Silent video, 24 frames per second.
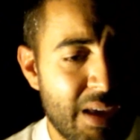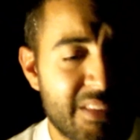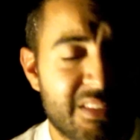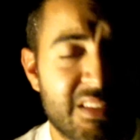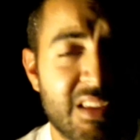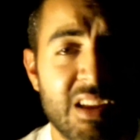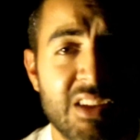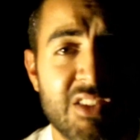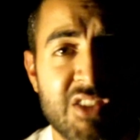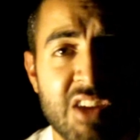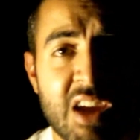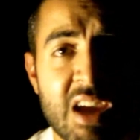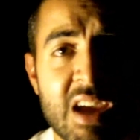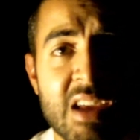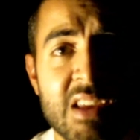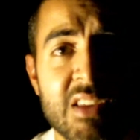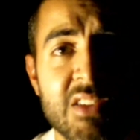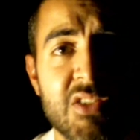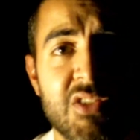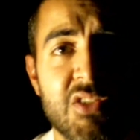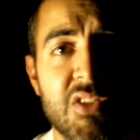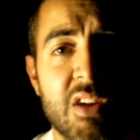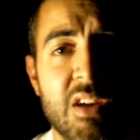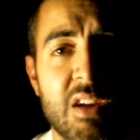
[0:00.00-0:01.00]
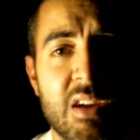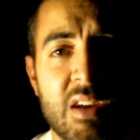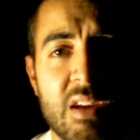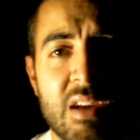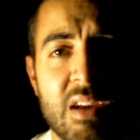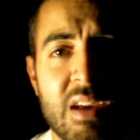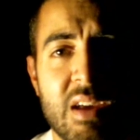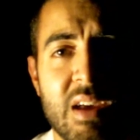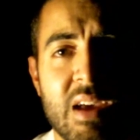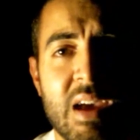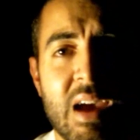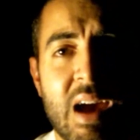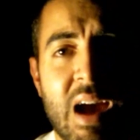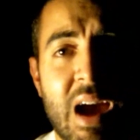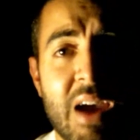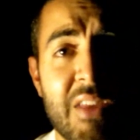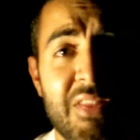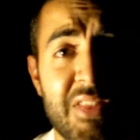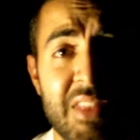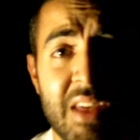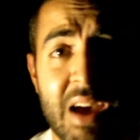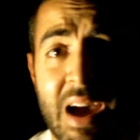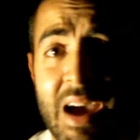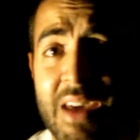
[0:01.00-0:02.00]
it's going to change.
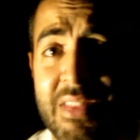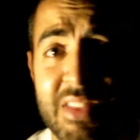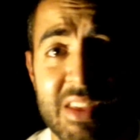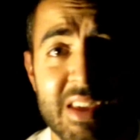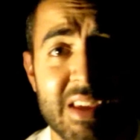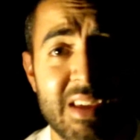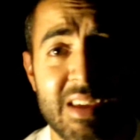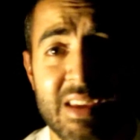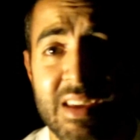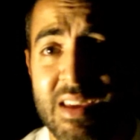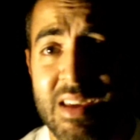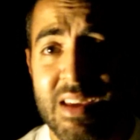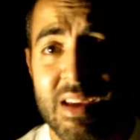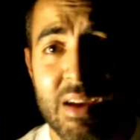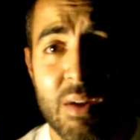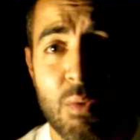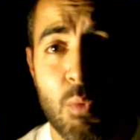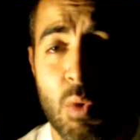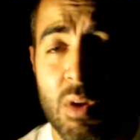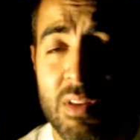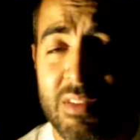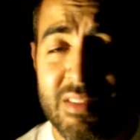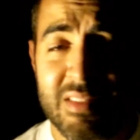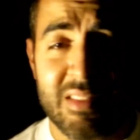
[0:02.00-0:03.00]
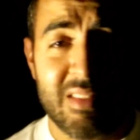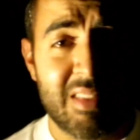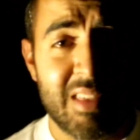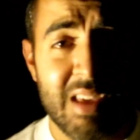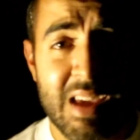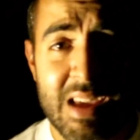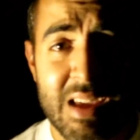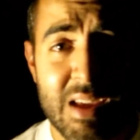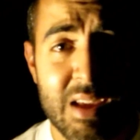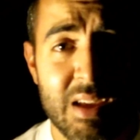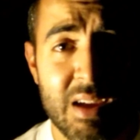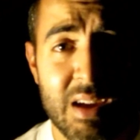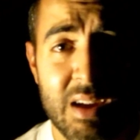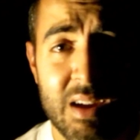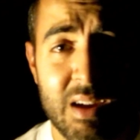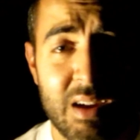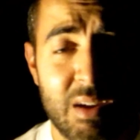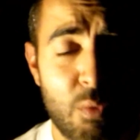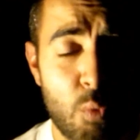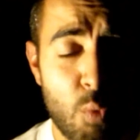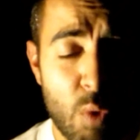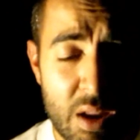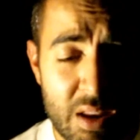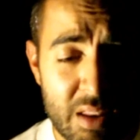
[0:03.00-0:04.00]
I think once they
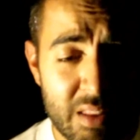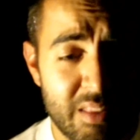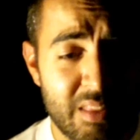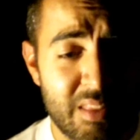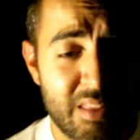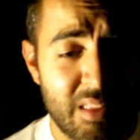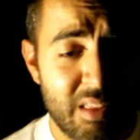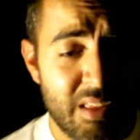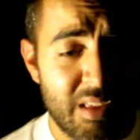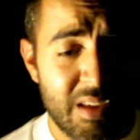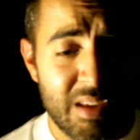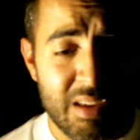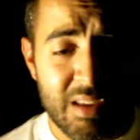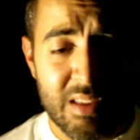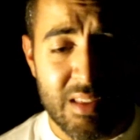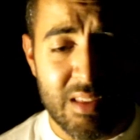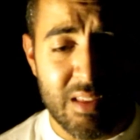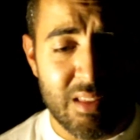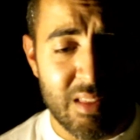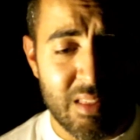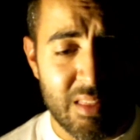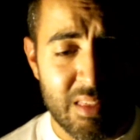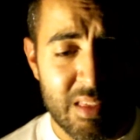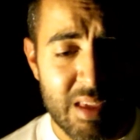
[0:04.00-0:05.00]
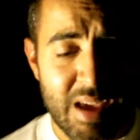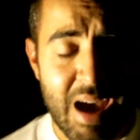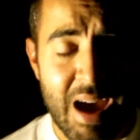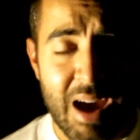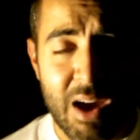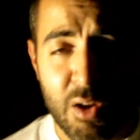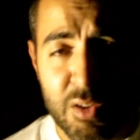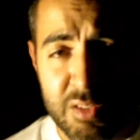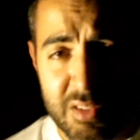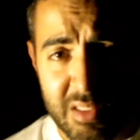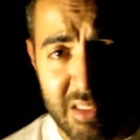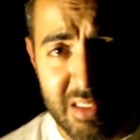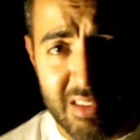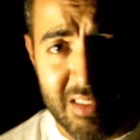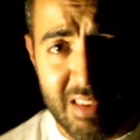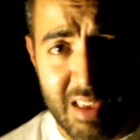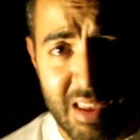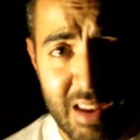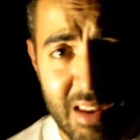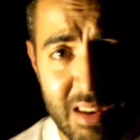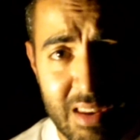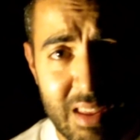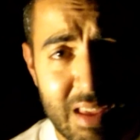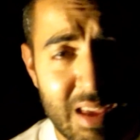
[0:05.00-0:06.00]
win the House and the
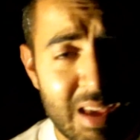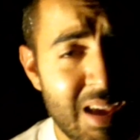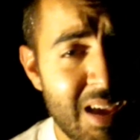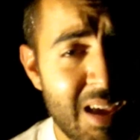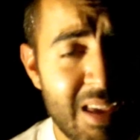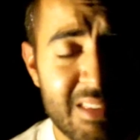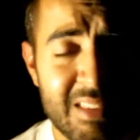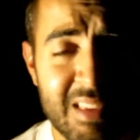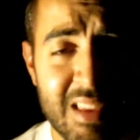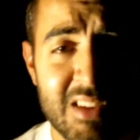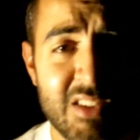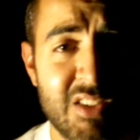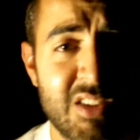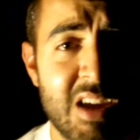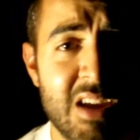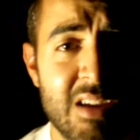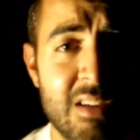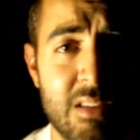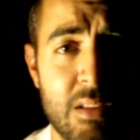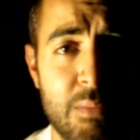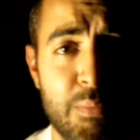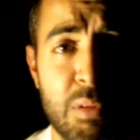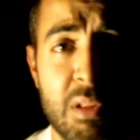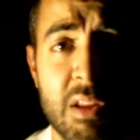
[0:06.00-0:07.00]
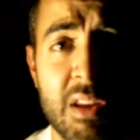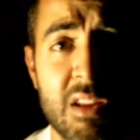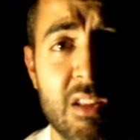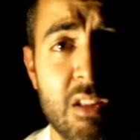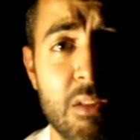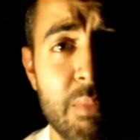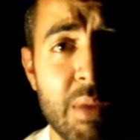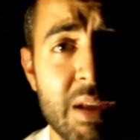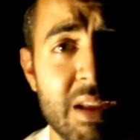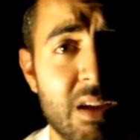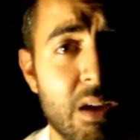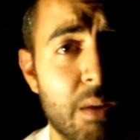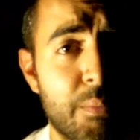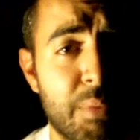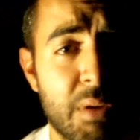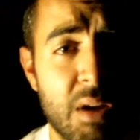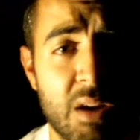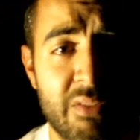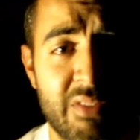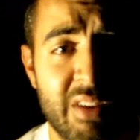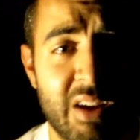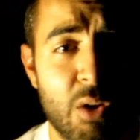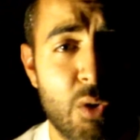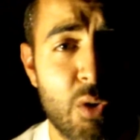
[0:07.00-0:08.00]
Senate, it's going to change the political makeup
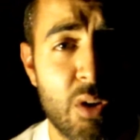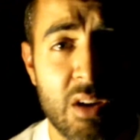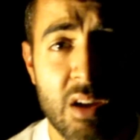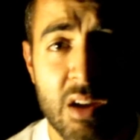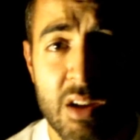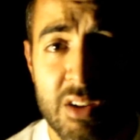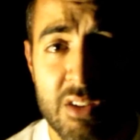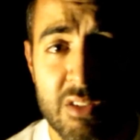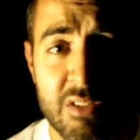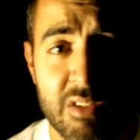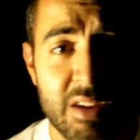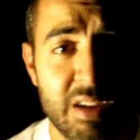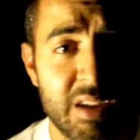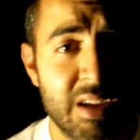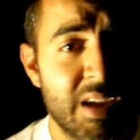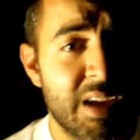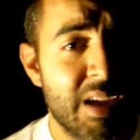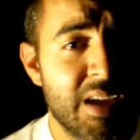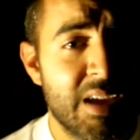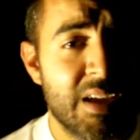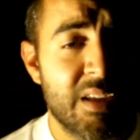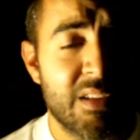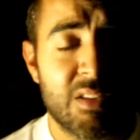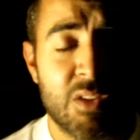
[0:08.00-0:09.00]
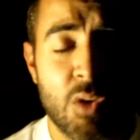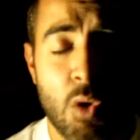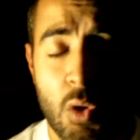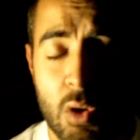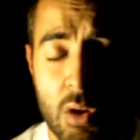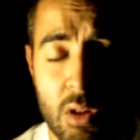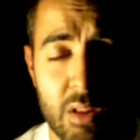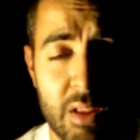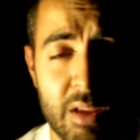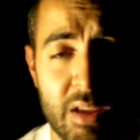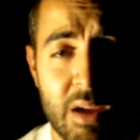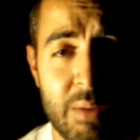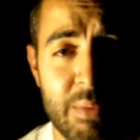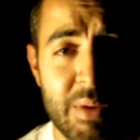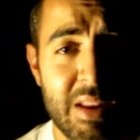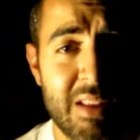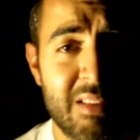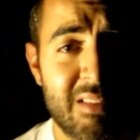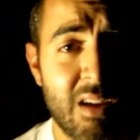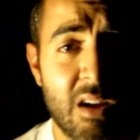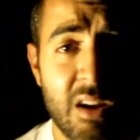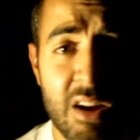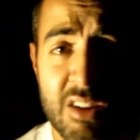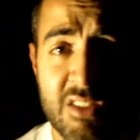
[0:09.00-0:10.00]
of our country totally. I
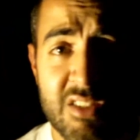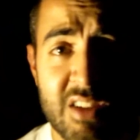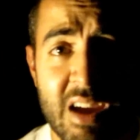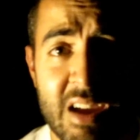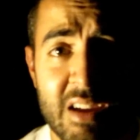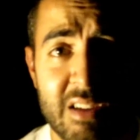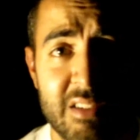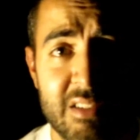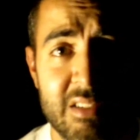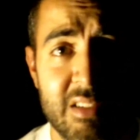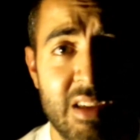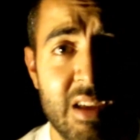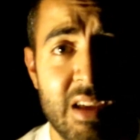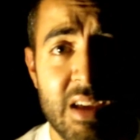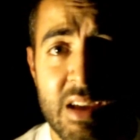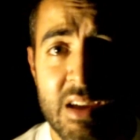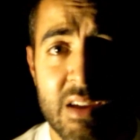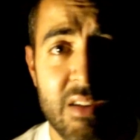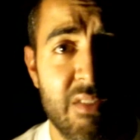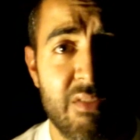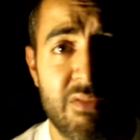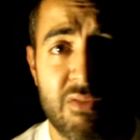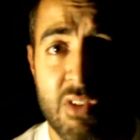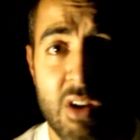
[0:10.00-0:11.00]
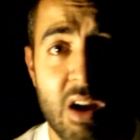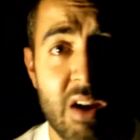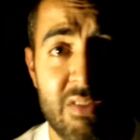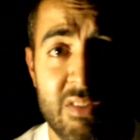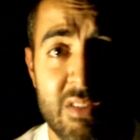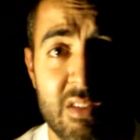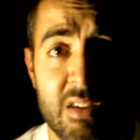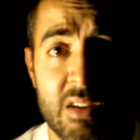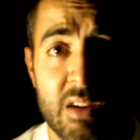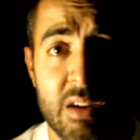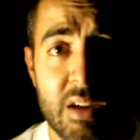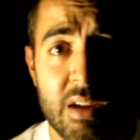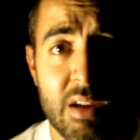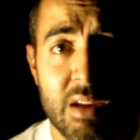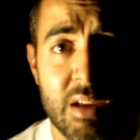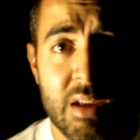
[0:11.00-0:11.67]
mean, it's already changed forever,